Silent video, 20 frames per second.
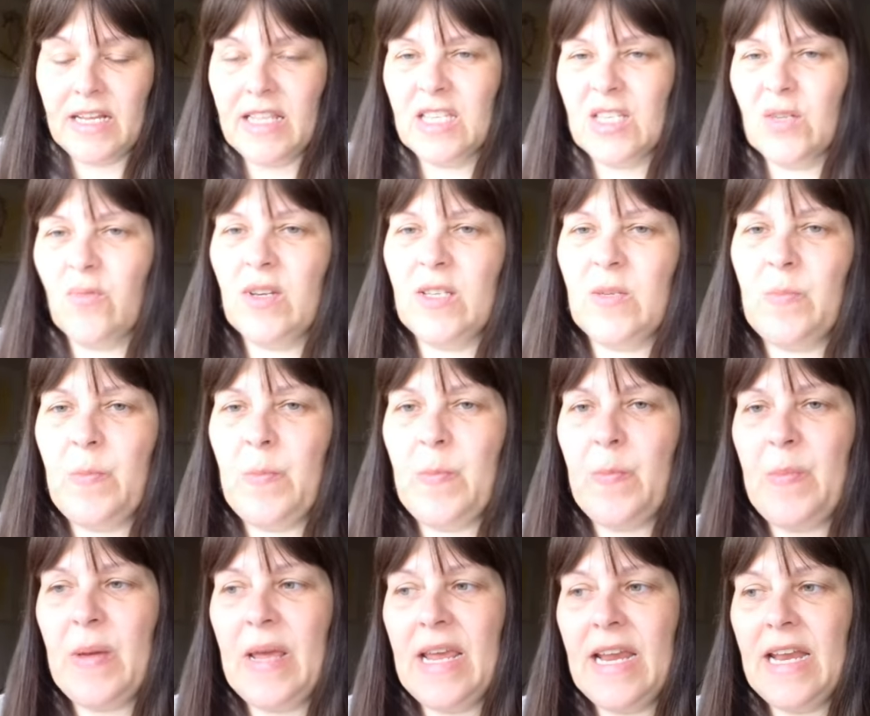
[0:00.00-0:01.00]
There's always
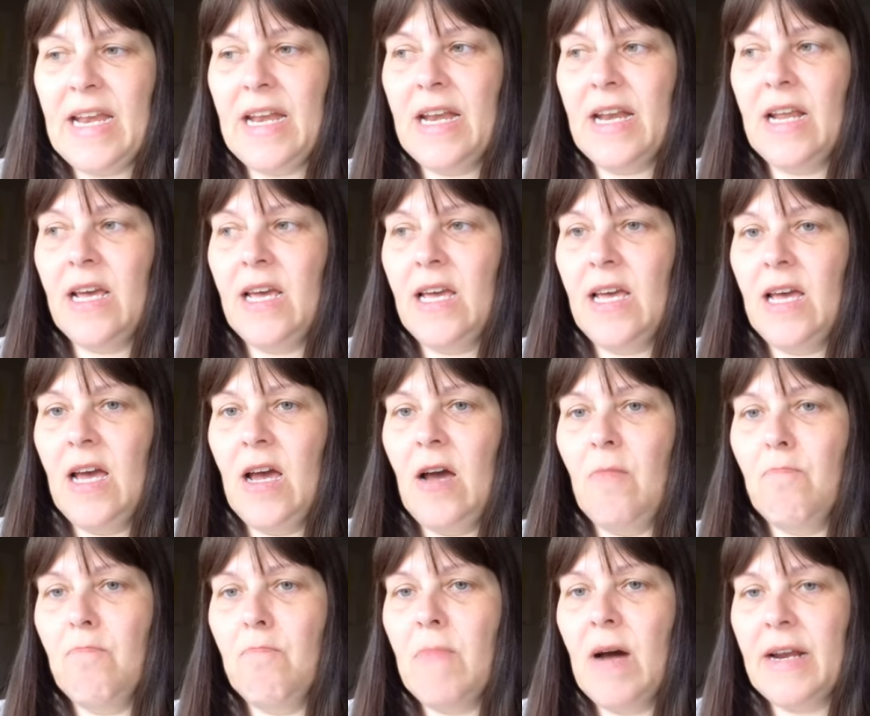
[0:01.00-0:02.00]
been
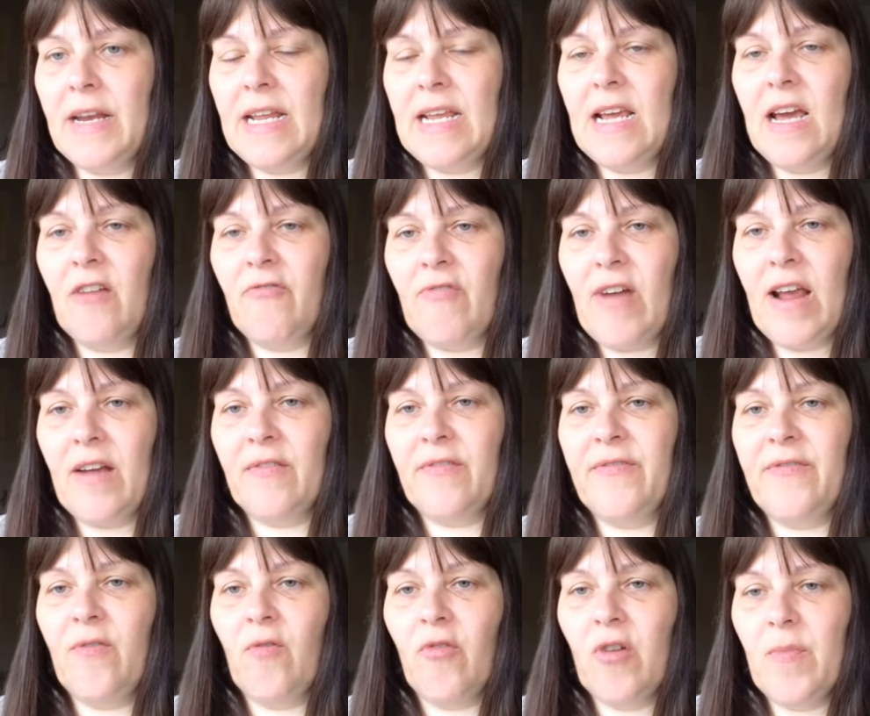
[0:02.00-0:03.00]
money around
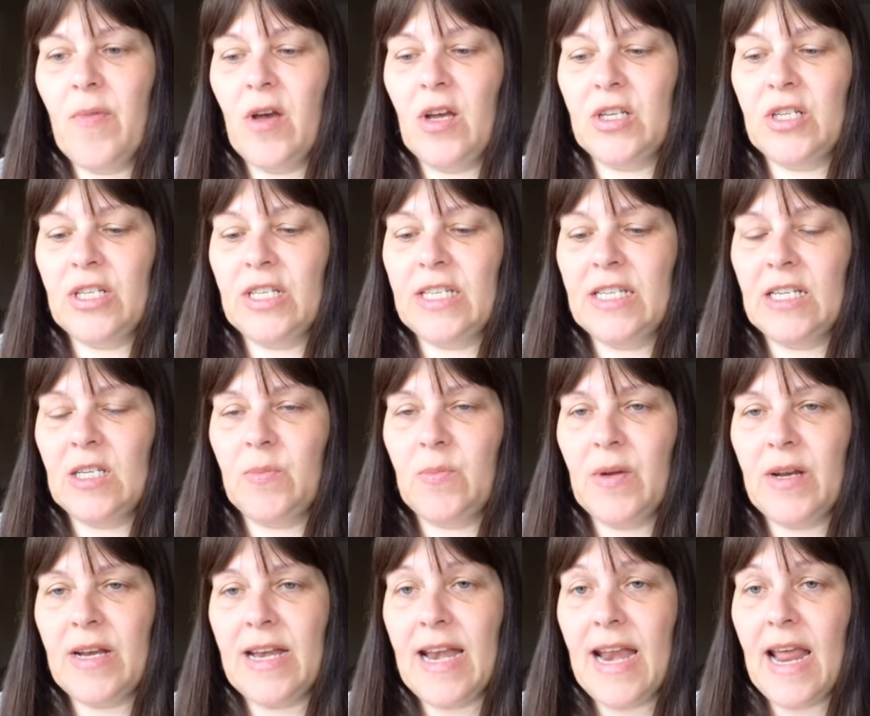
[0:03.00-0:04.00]
for emergencies,
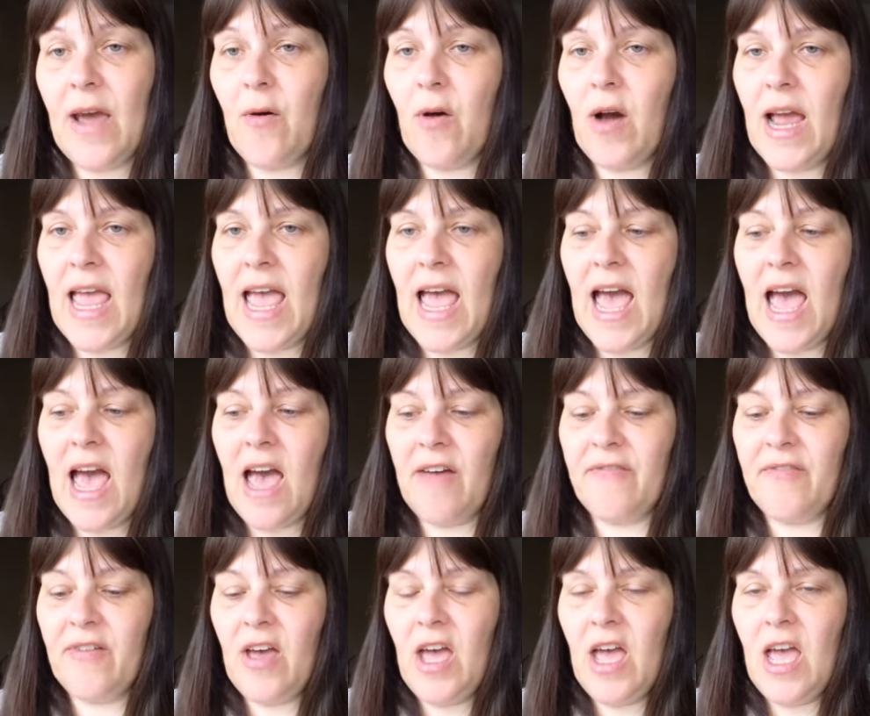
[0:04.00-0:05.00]
but now I
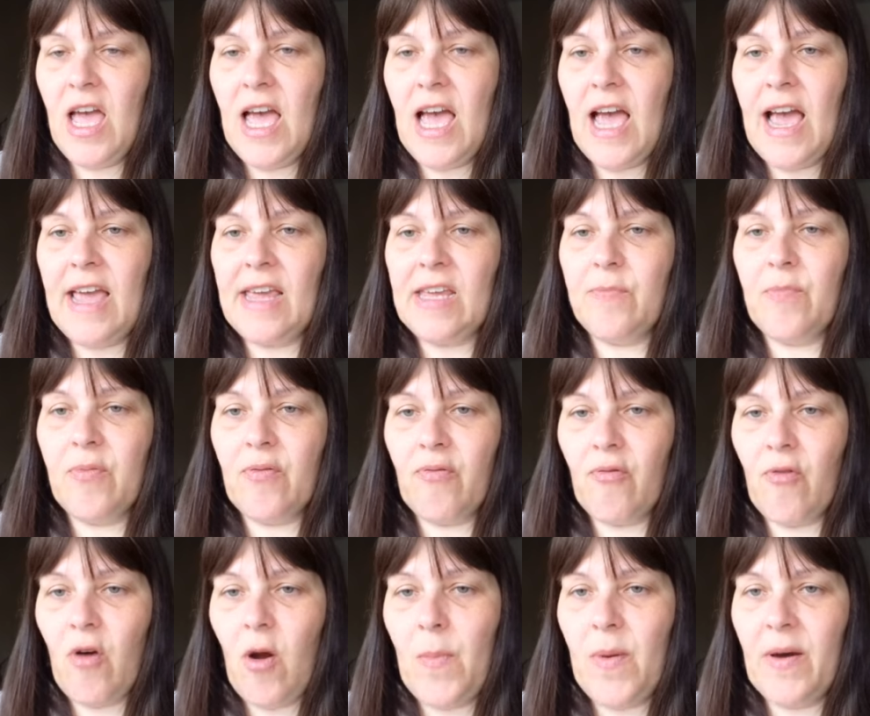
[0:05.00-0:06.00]
have a
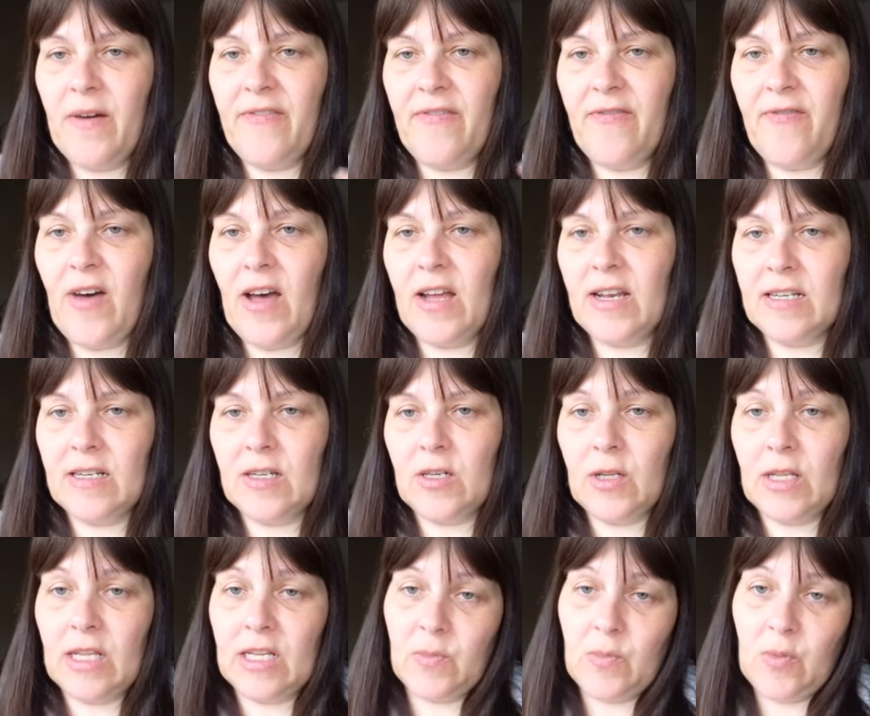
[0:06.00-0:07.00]
proper fund
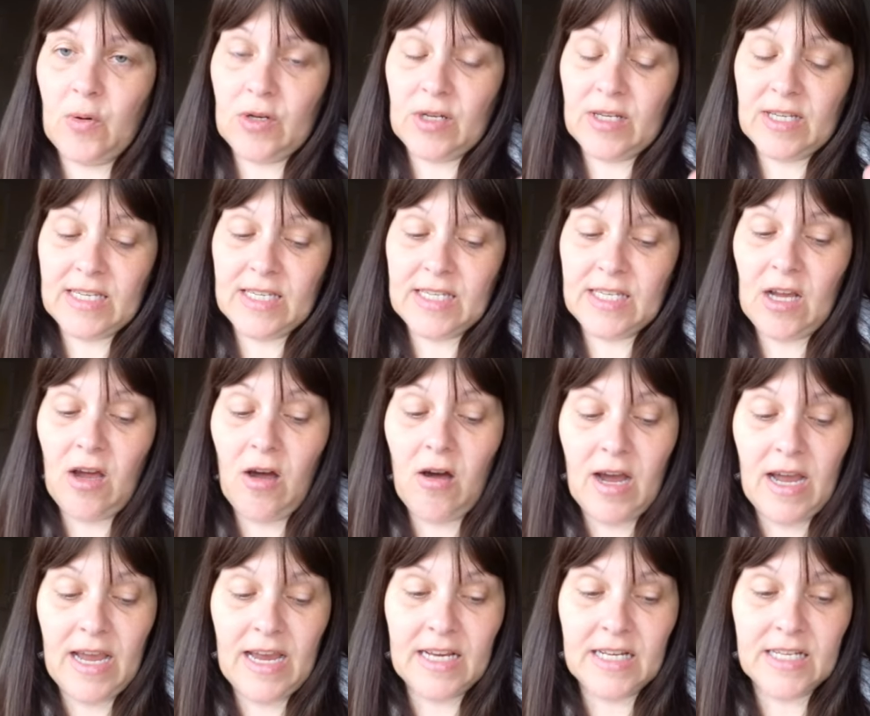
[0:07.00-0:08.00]
that's put
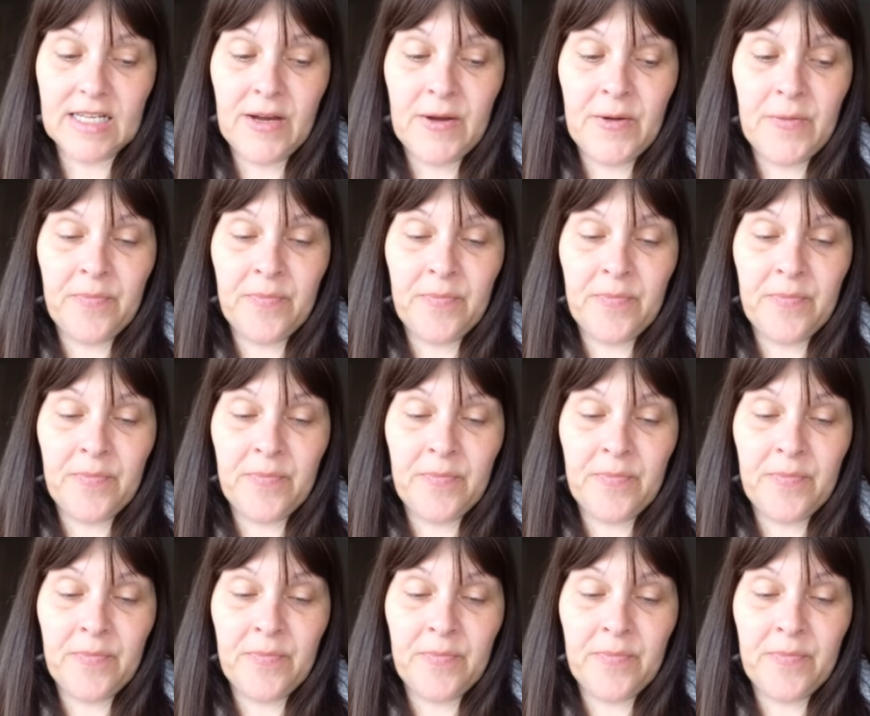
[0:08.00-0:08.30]
aside